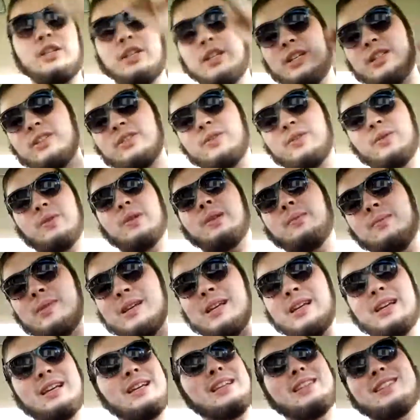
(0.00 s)
shit's going to
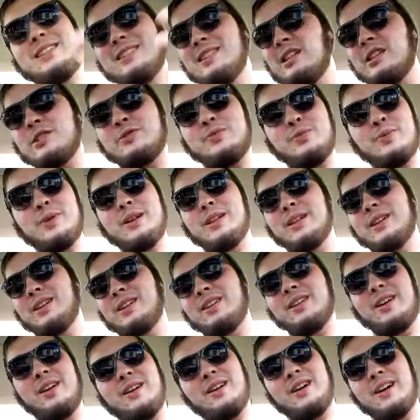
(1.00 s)
be? It's really
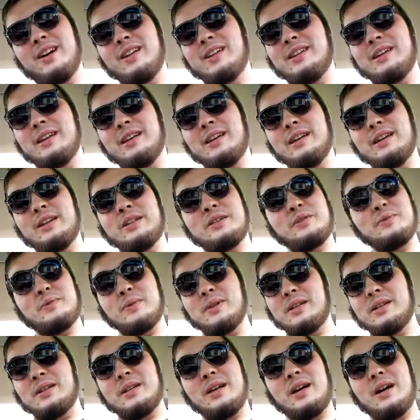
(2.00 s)
not. It's
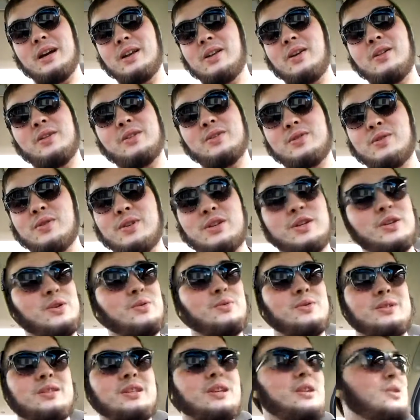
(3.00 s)
really not. All it's going to
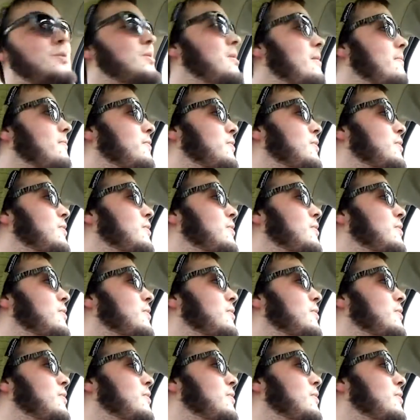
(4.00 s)
do is set you up